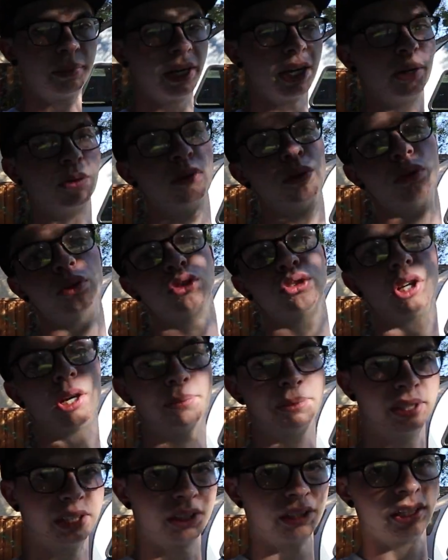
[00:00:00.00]
I will
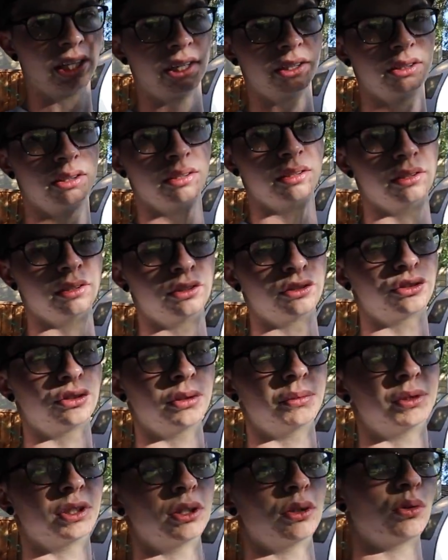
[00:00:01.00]
drop it down in the
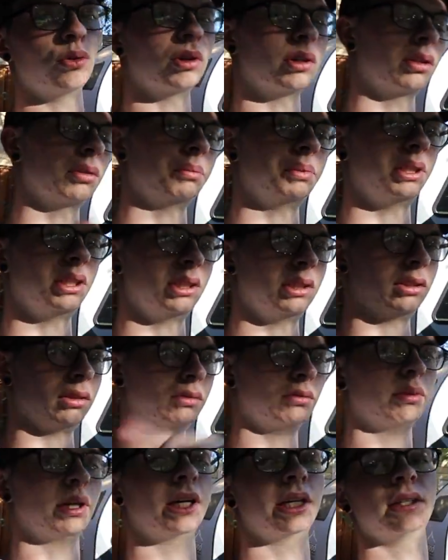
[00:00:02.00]
description or it'll be
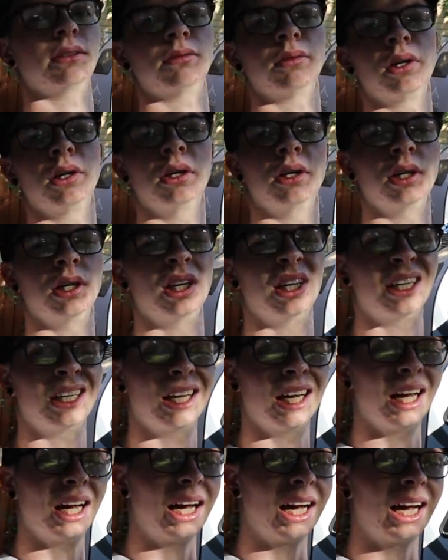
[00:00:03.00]
right
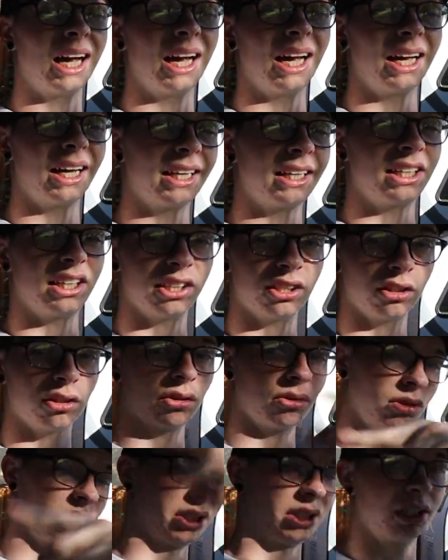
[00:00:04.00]
here
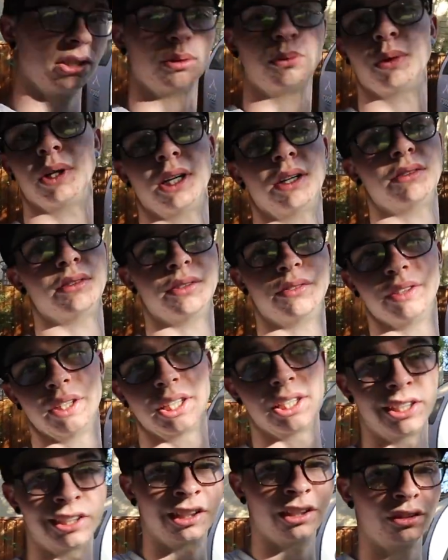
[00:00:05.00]
or here, wherever the
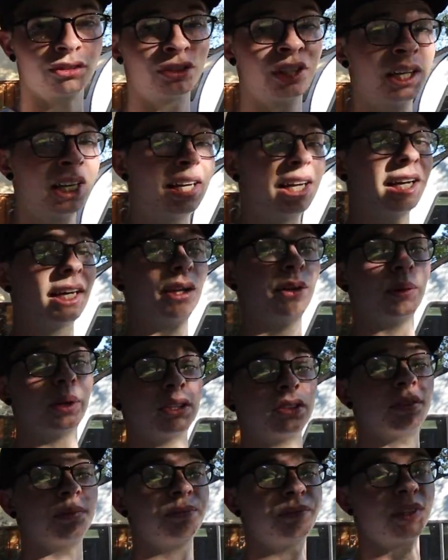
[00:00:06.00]
fuck it goes.
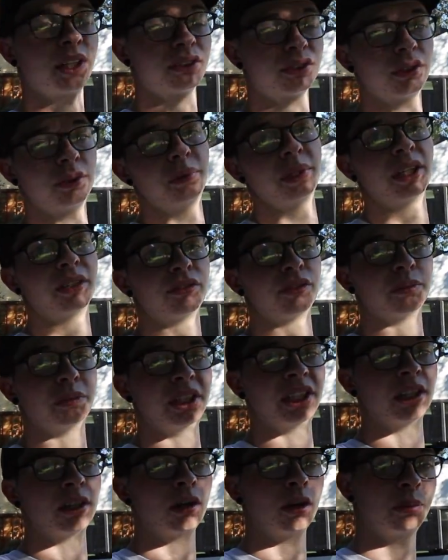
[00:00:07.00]
Anyways, that's gonna be it for
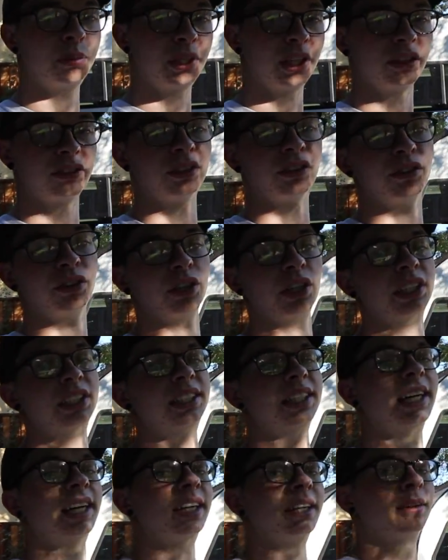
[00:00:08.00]
me. Hope you guys have a great
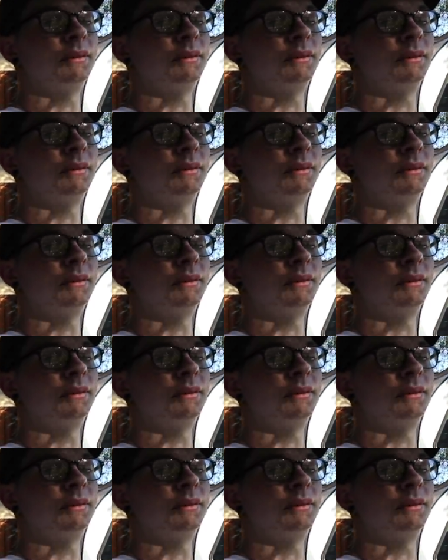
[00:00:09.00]
day.